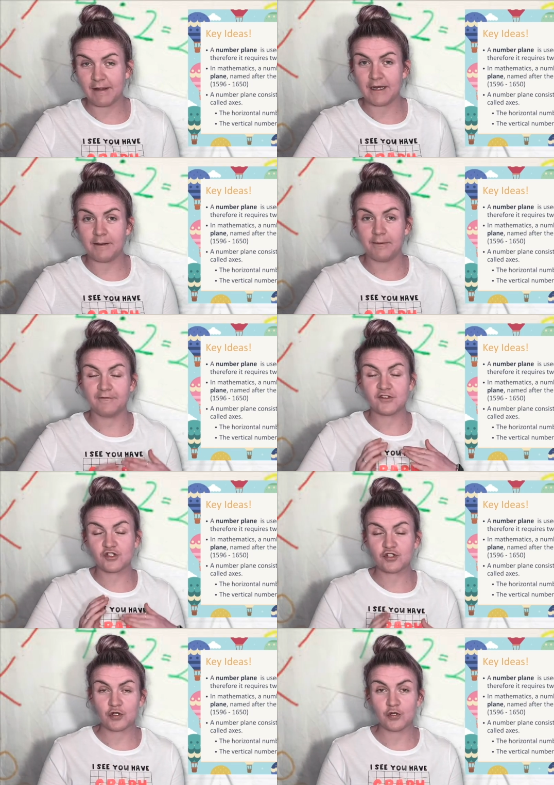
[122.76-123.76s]
up of
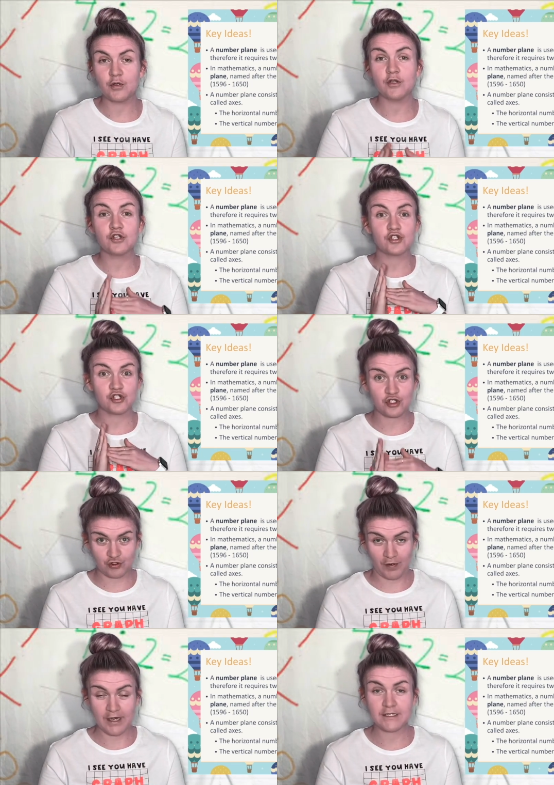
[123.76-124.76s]
two
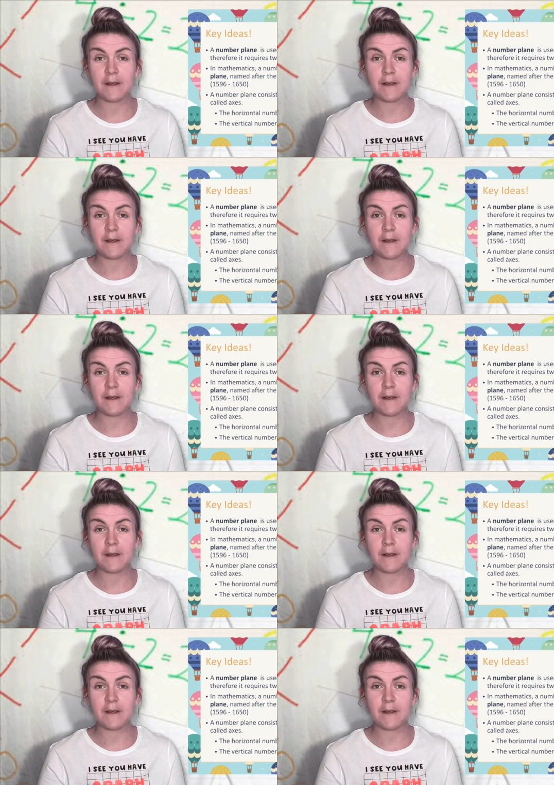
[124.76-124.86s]
straight